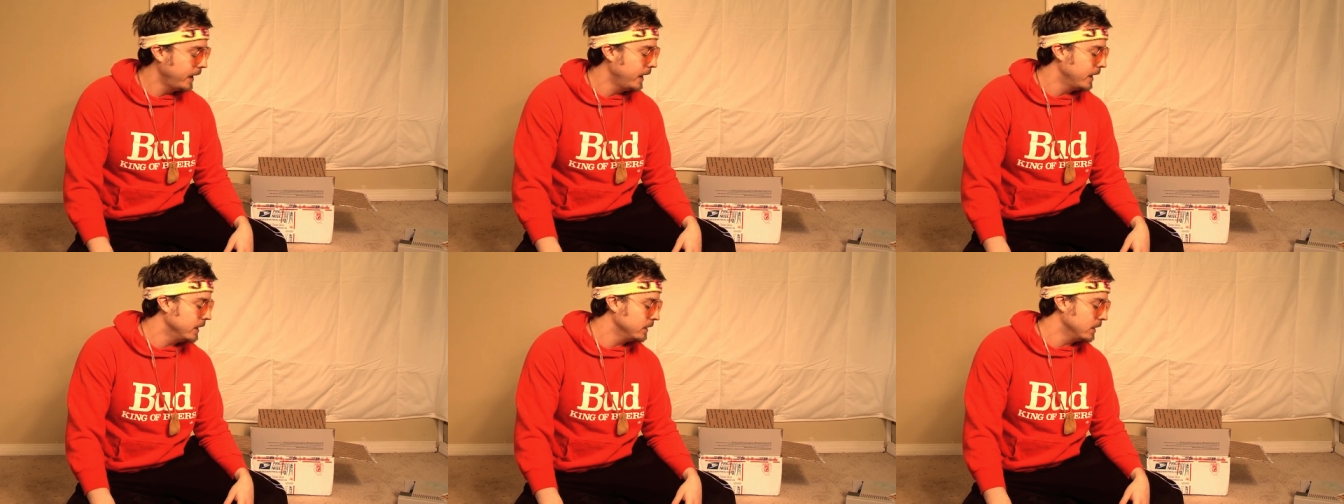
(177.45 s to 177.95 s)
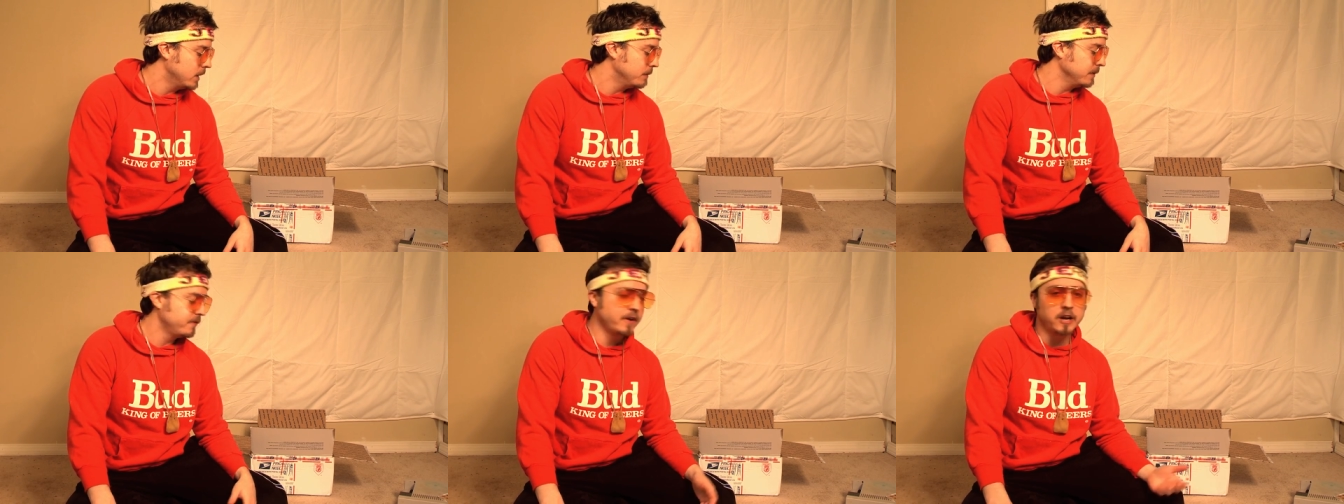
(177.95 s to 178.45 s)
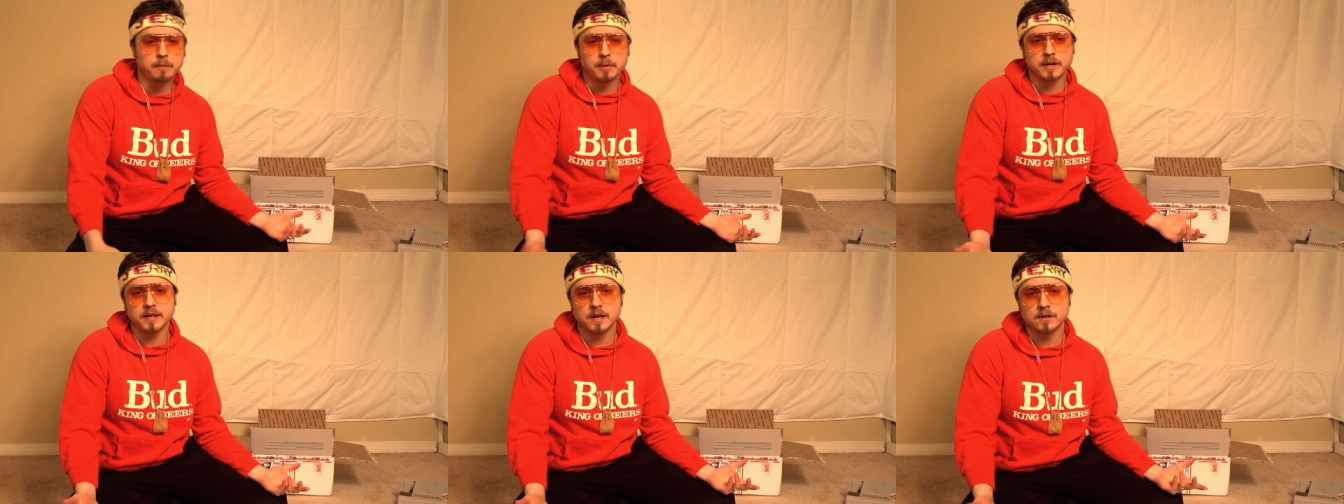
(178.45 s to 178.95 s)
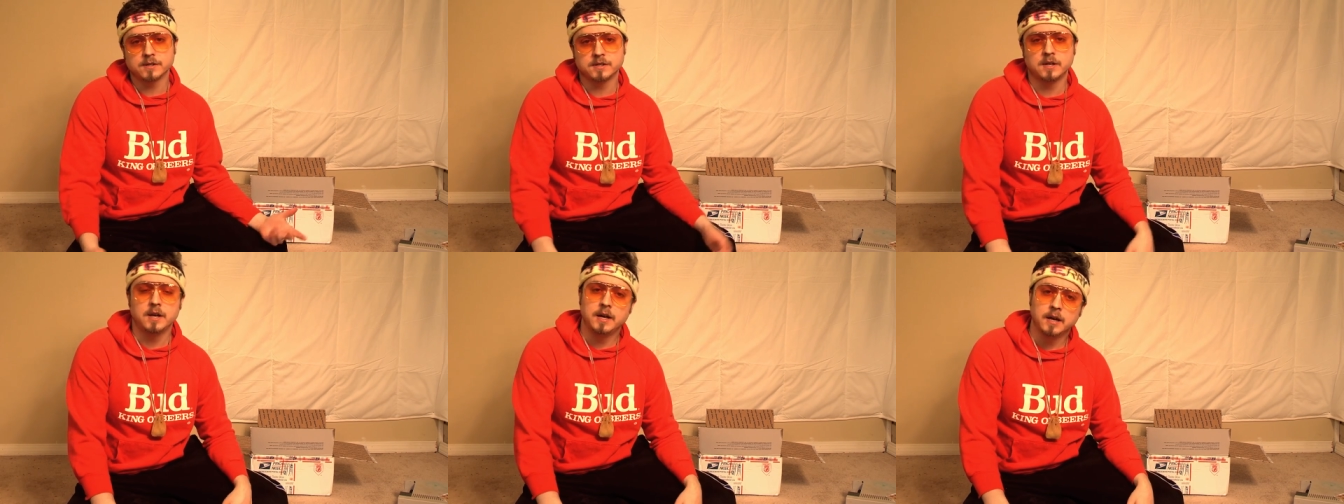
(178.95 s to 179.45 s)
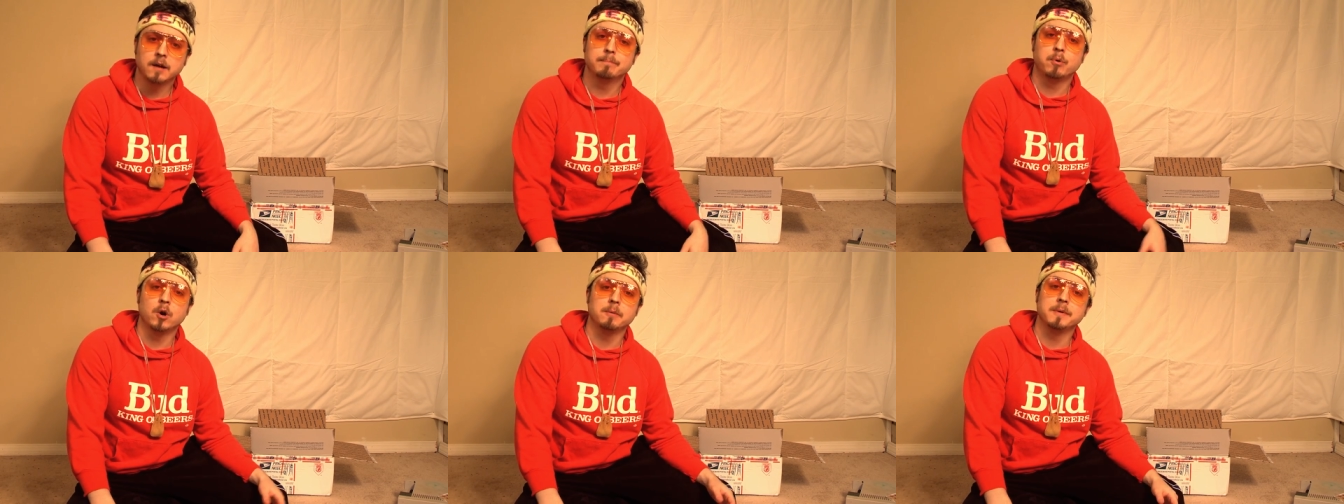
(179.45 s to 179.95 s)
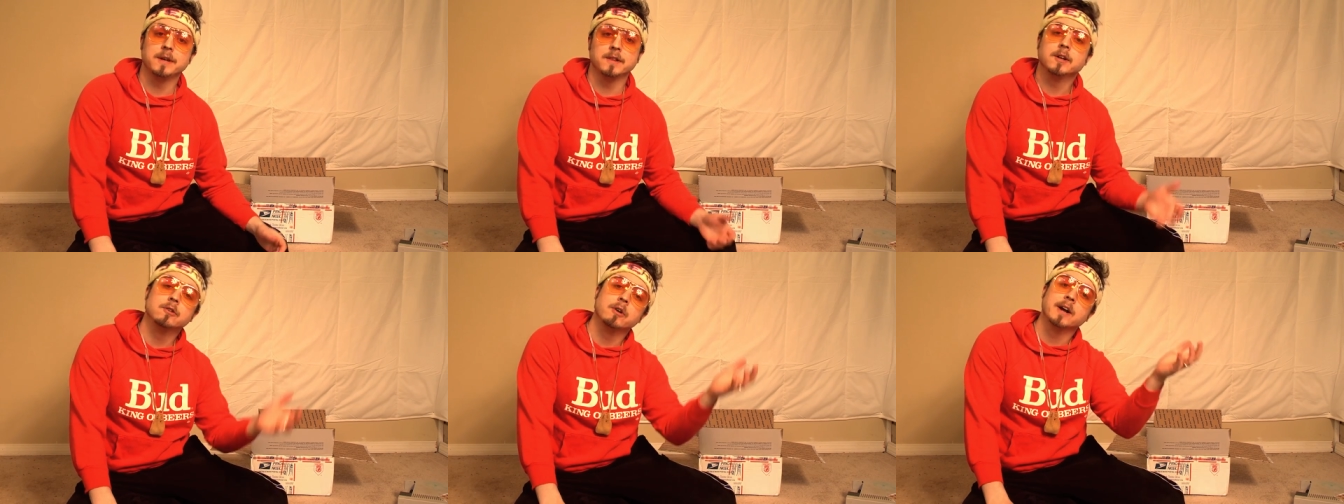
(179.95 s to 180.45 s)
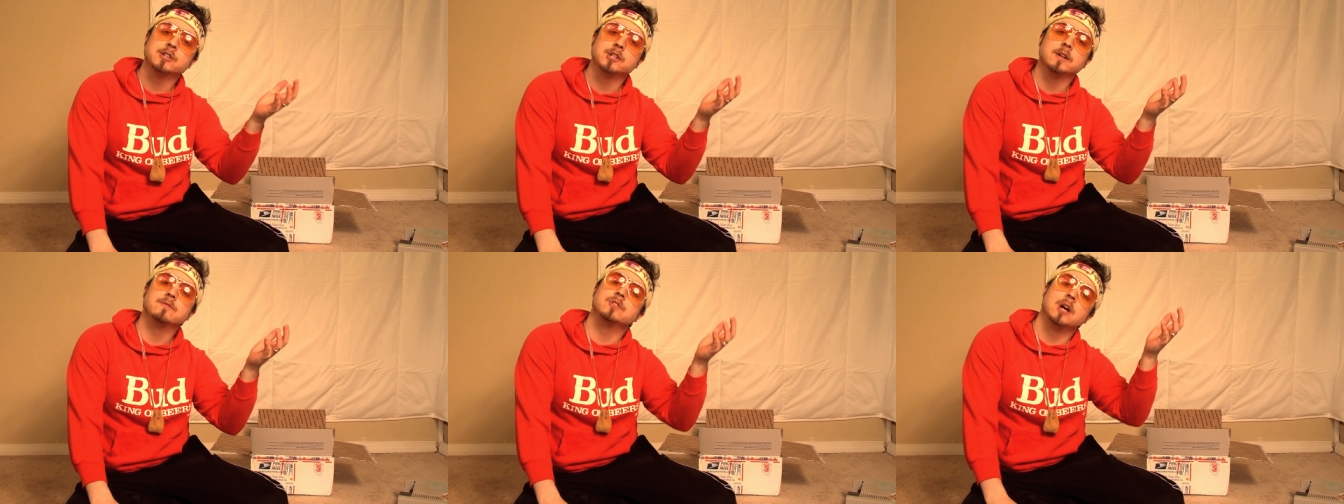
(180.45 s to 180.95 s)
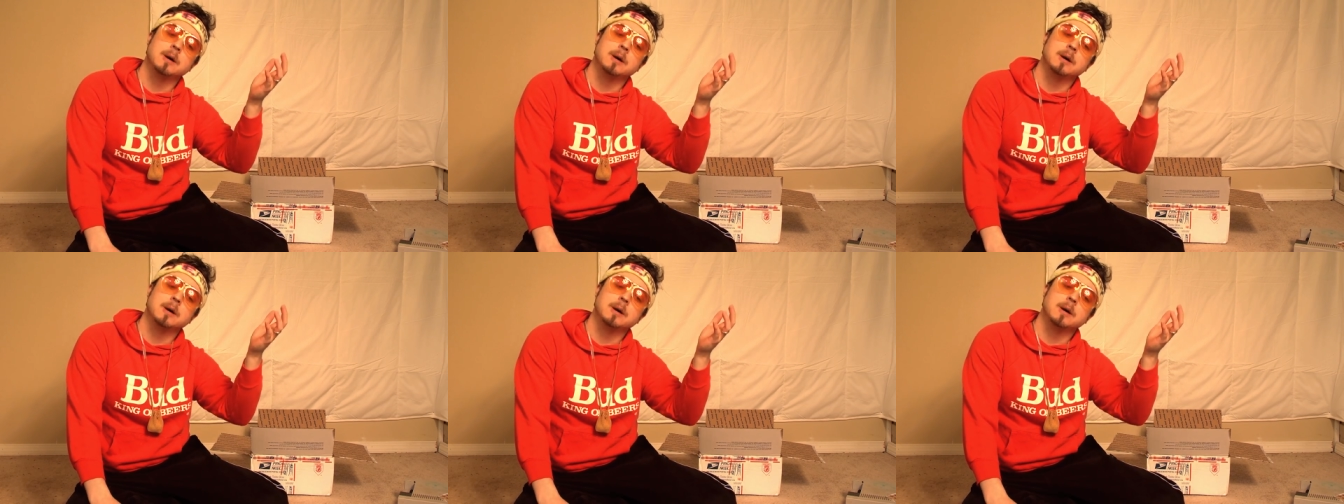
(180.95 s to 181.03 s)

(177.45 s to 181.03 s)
And um, if anybody else can point me in the direction of a